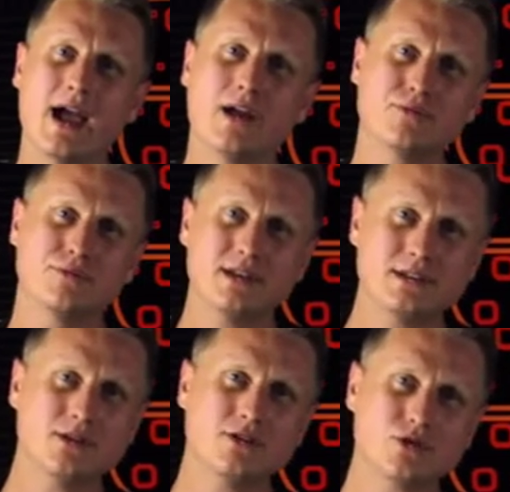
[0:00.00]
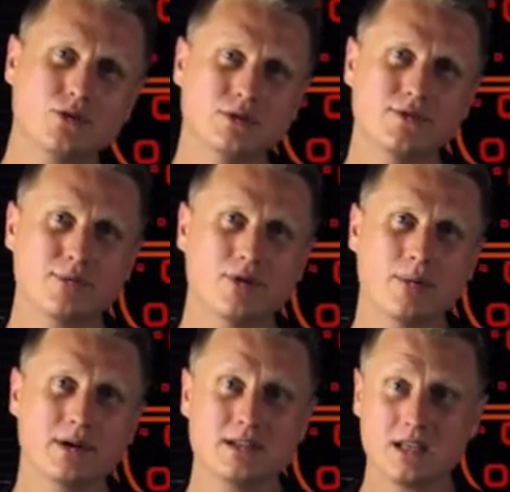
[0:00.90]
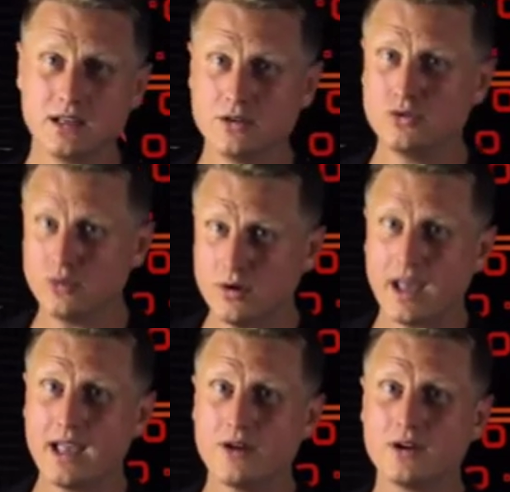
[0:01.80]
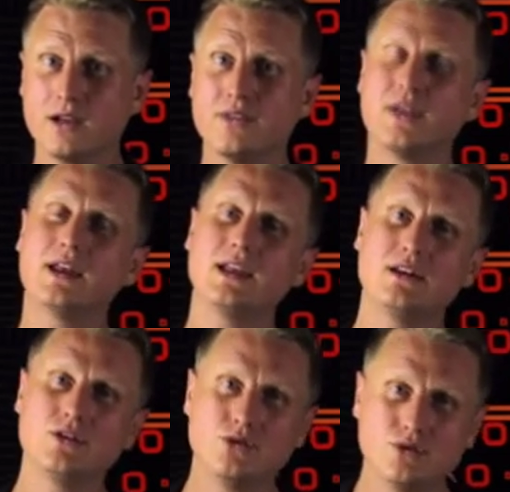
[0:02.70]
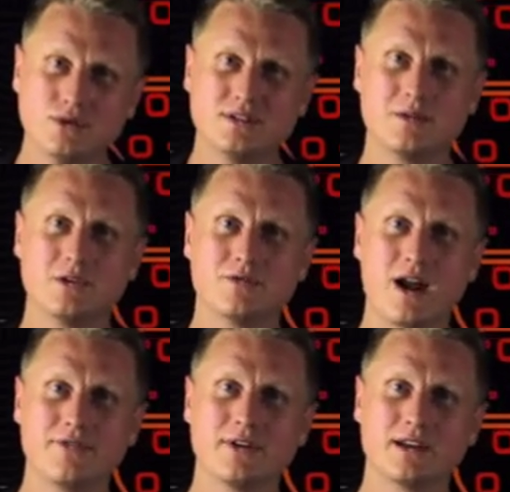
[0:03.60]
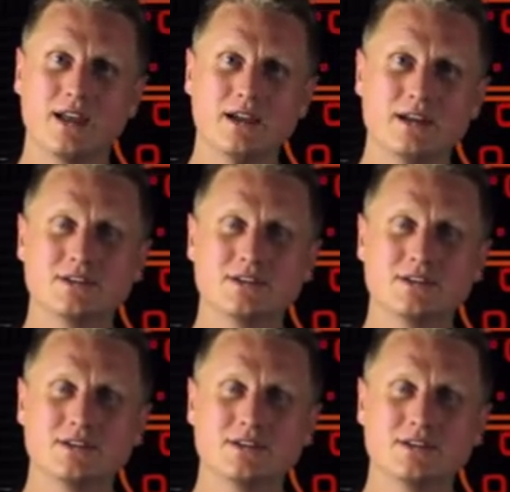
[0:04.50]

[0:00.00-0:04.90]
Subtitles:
and research all of the properties in your area that are in your demographic.